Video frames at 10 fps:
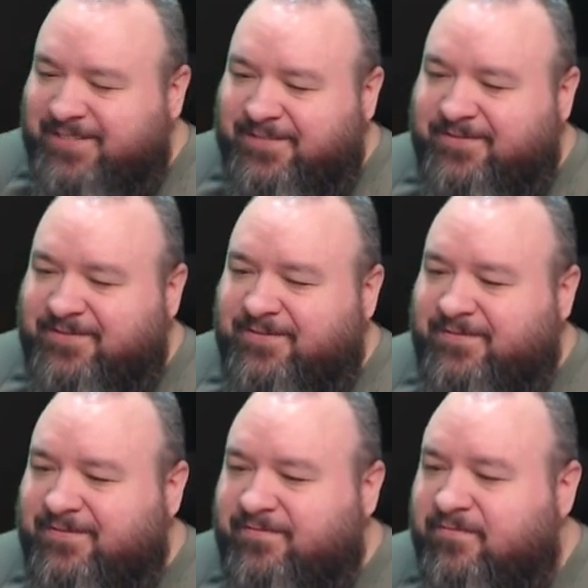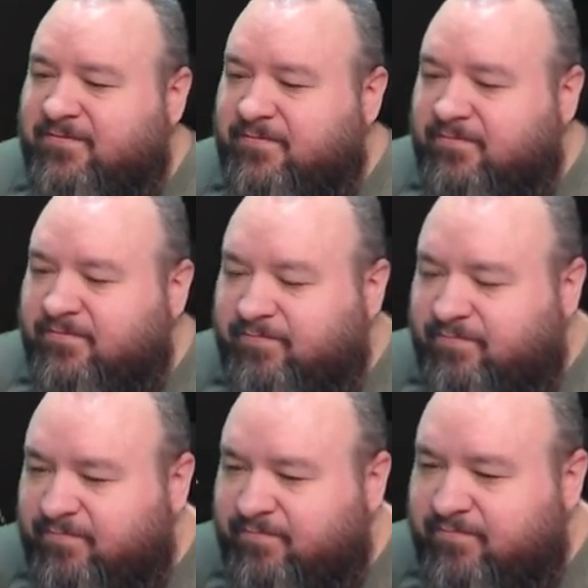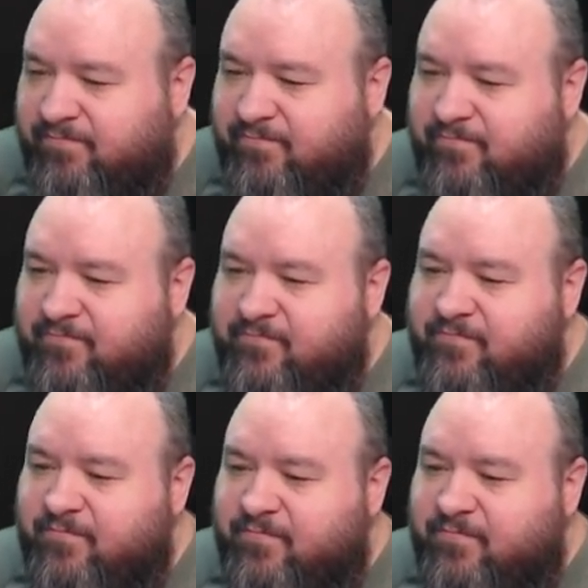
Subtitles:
(silence)